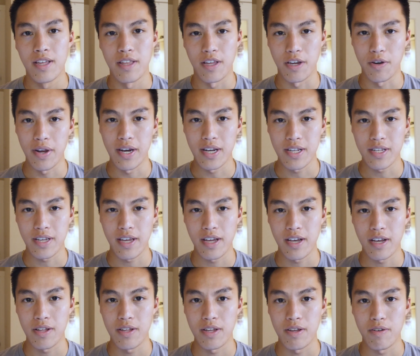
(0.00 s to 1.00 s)
The grading
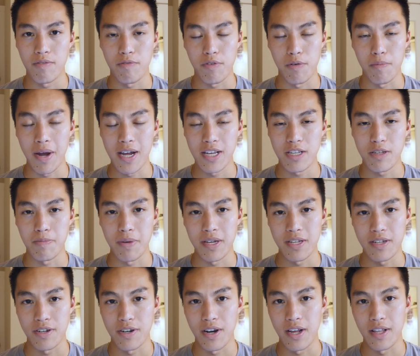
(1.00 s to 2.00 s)
scale, for my
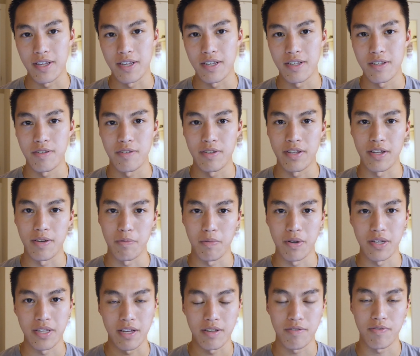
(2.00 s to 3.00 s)
semester at least,
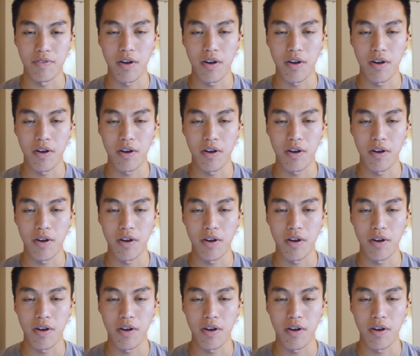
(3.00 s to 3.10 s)
was as